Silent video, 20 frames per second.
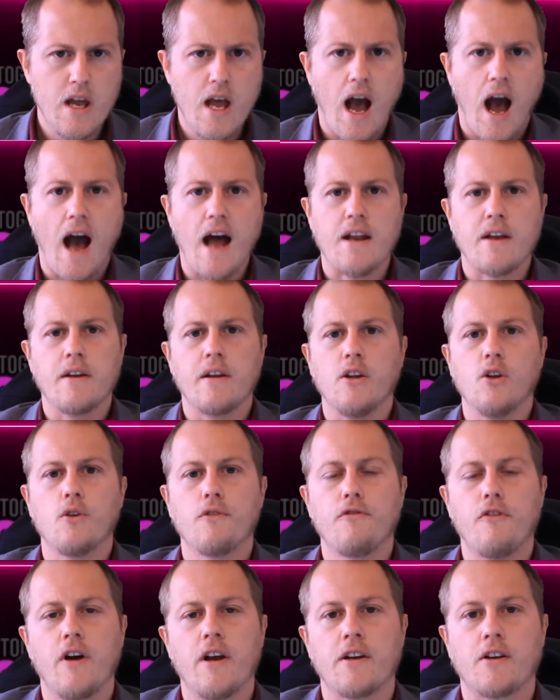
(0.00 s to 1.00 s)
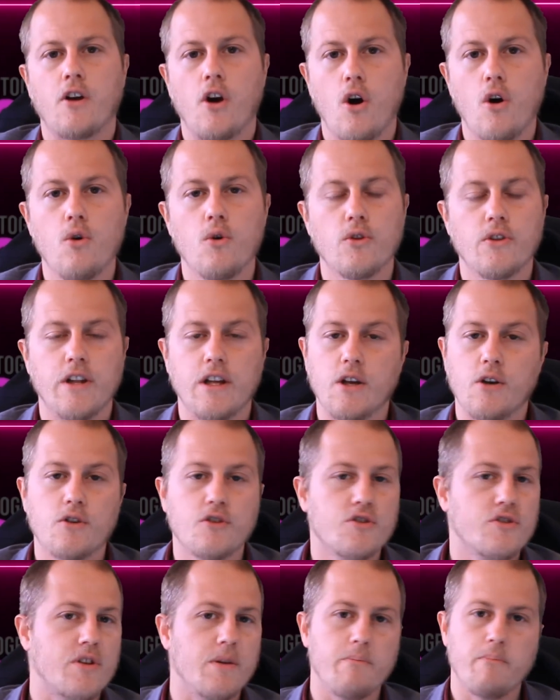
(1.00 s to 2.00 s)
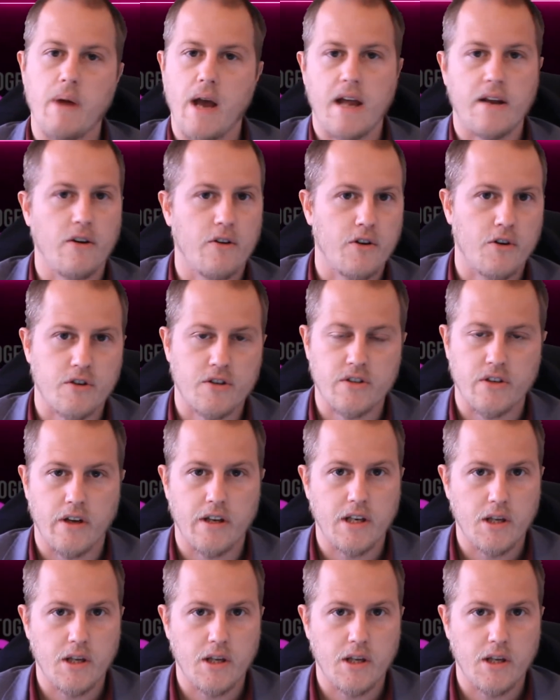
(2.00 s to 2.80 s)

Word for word: and you'll find code that you can just embed on your site.